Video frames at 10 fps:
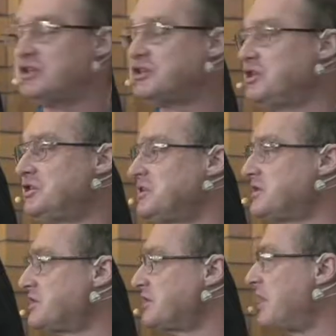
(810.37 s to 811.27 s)
that Jesus is
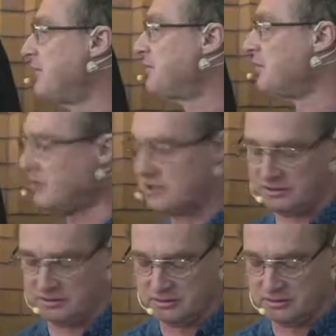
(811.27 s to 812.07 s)
the Son of God.